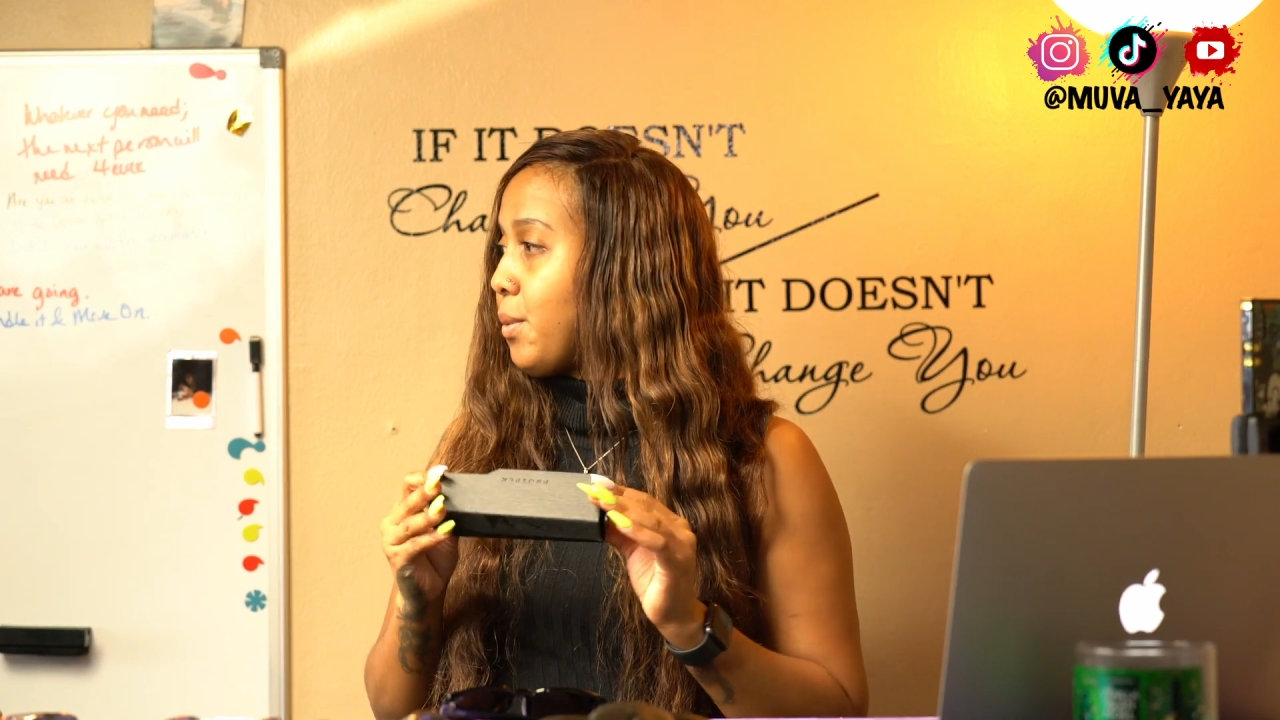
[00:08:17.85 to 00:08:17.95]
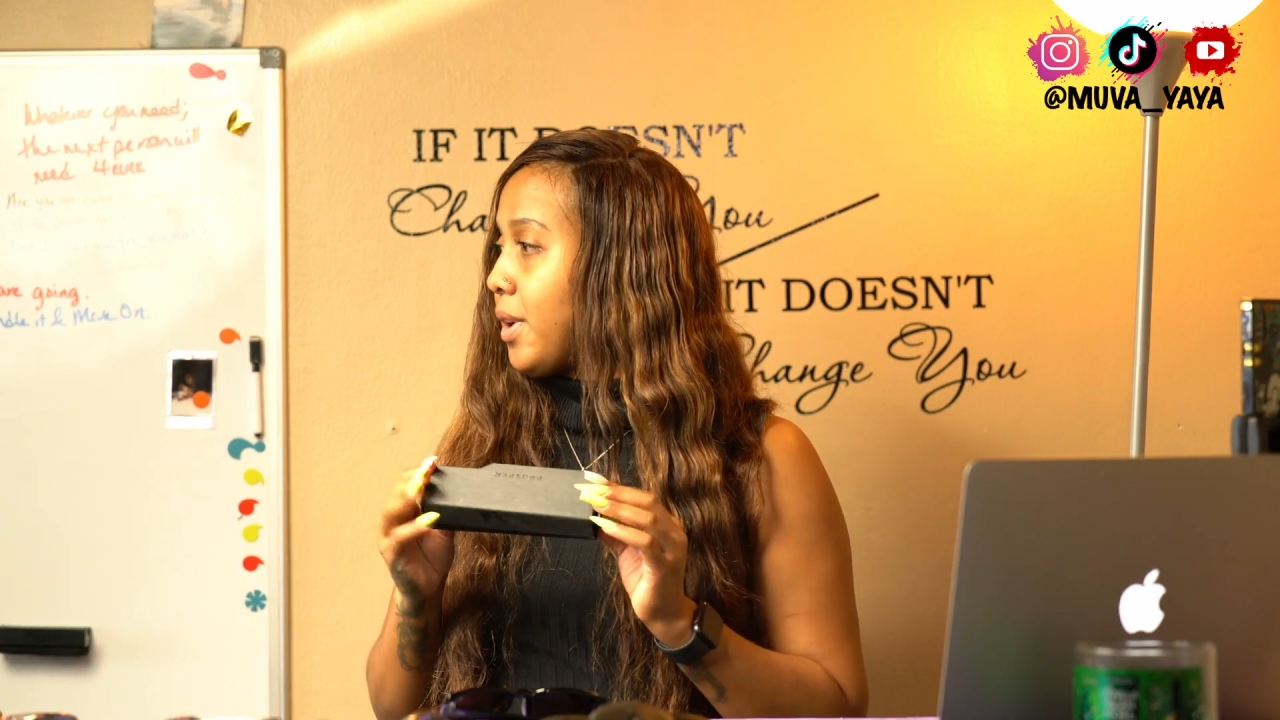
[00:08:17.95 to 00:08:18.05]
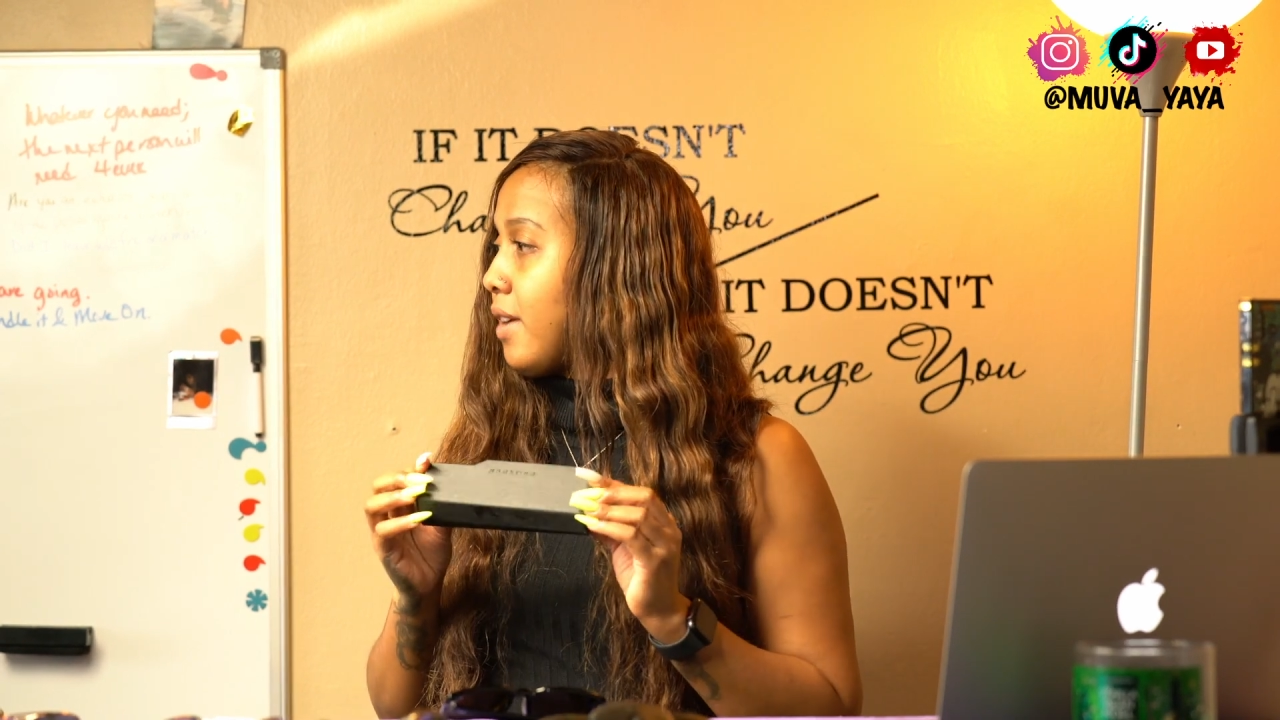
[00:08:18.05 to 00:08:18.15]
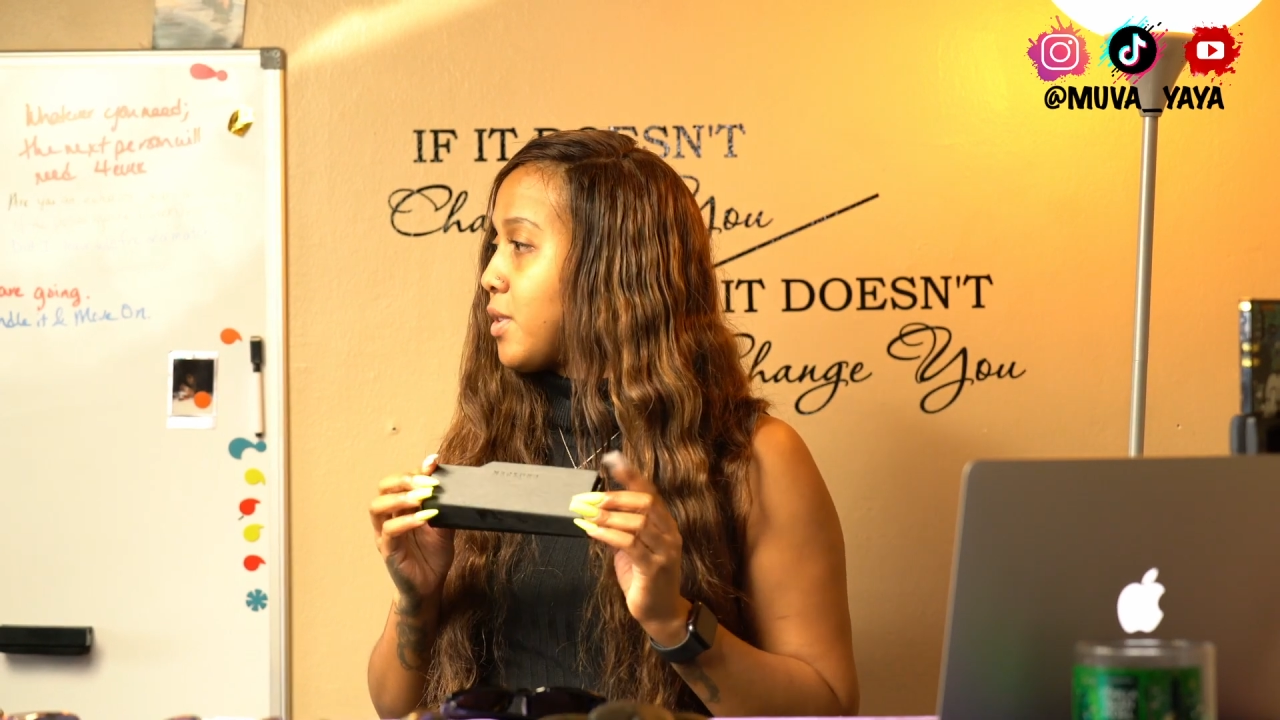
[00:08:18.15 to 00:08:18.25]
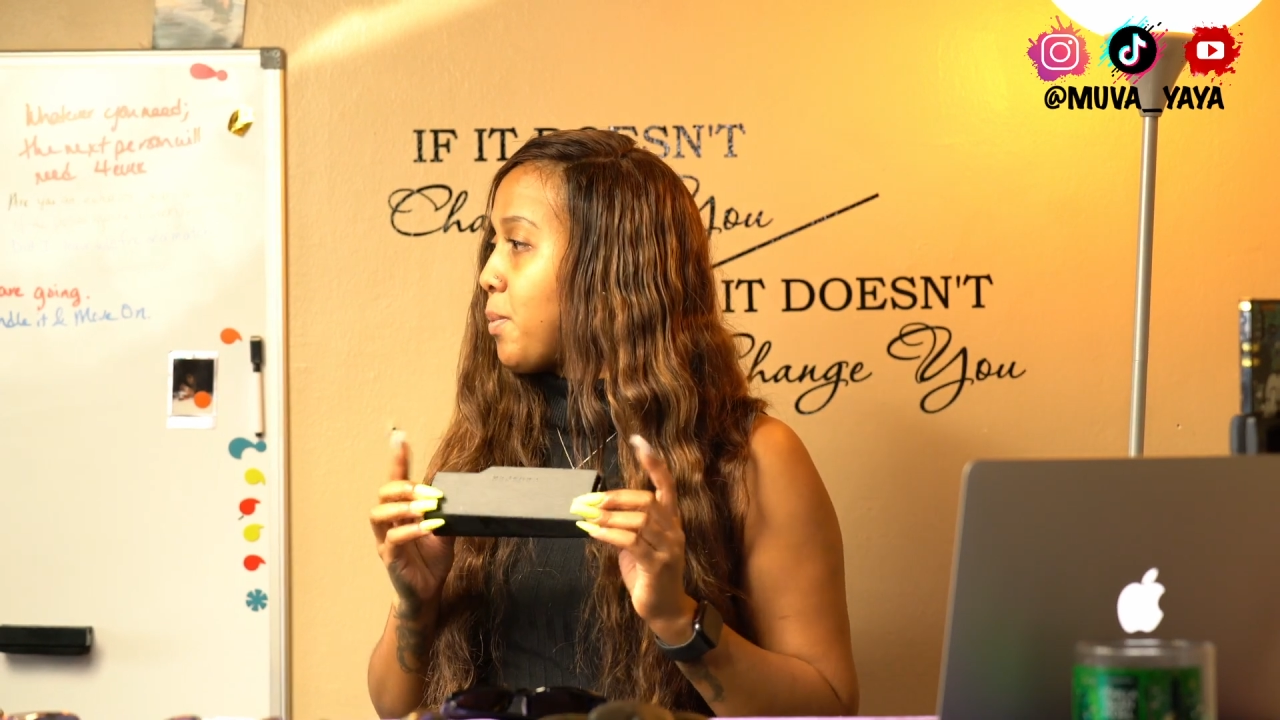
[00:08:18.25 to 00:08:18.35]
We're
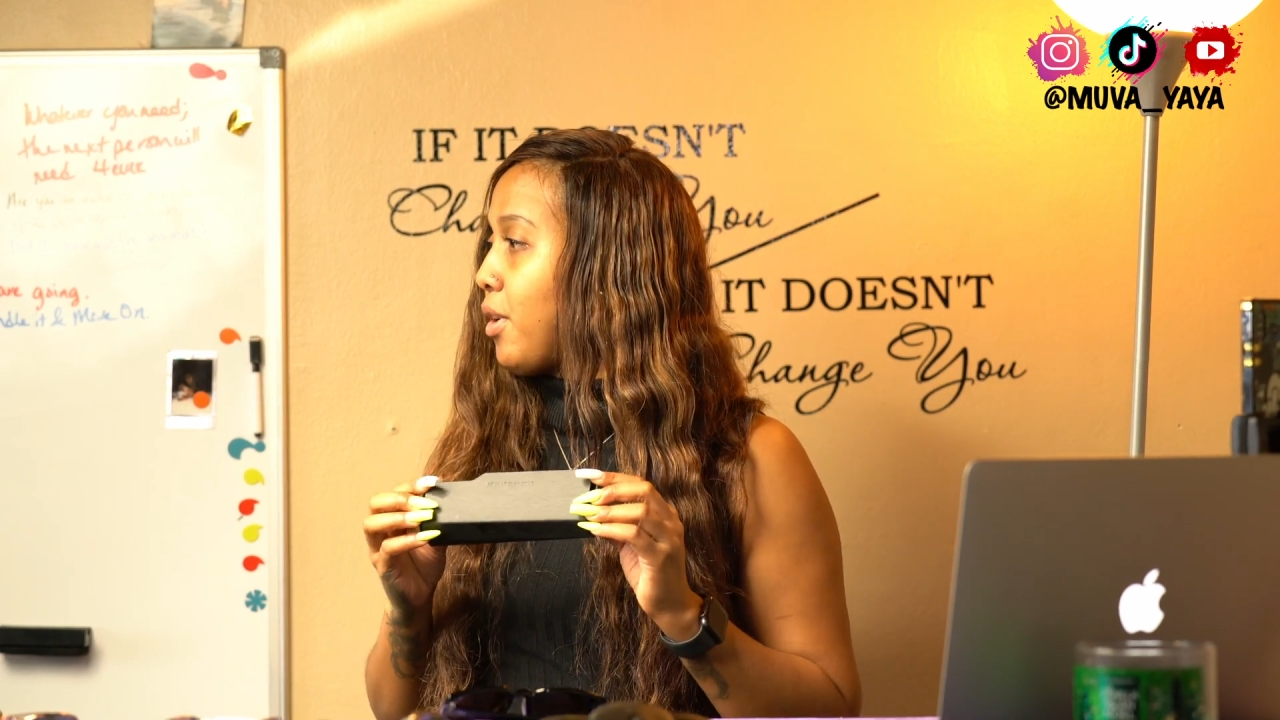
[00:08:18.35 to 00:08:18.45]
gonna have to